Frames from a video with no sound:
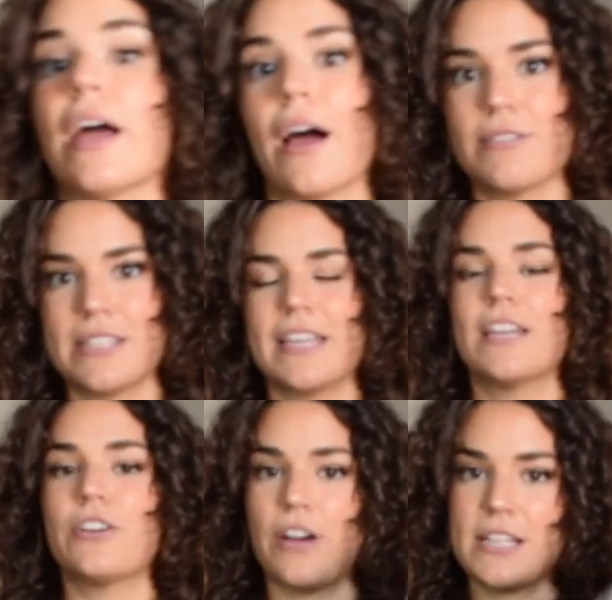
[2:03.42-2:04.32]
I was
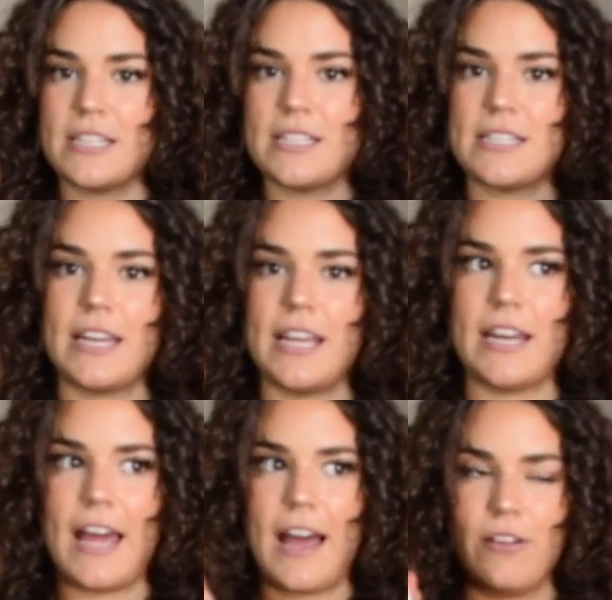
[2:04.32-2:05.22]
thinking Crescent City
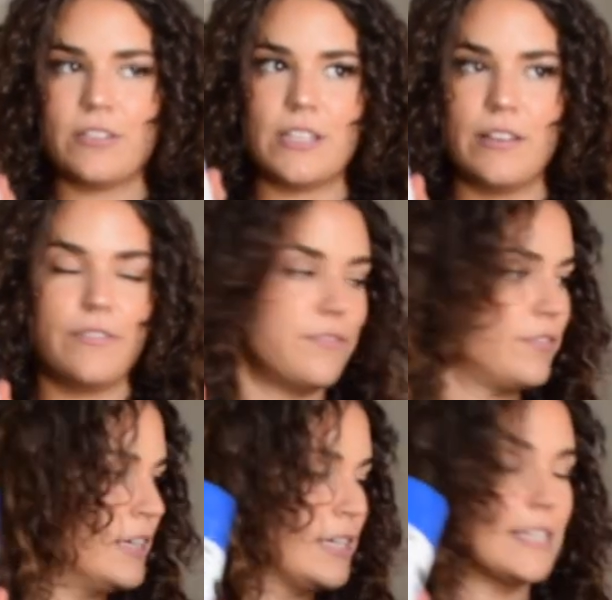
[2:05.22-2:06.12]
and House of
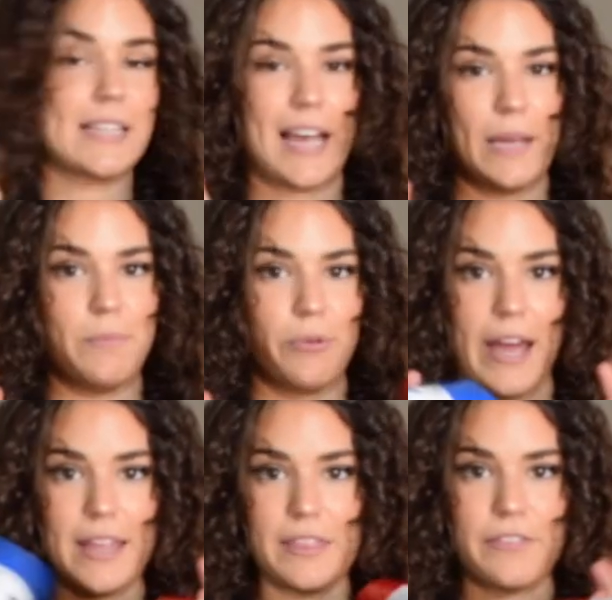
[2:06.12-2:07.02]
Sky and
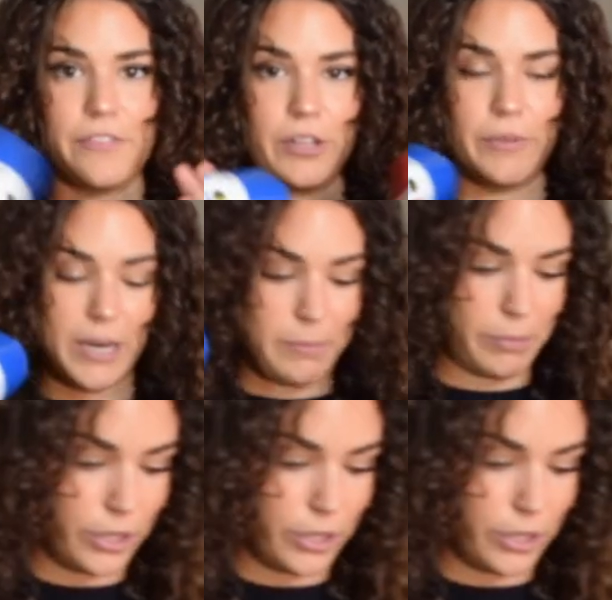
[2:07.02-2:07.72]
Breath for the red and blue.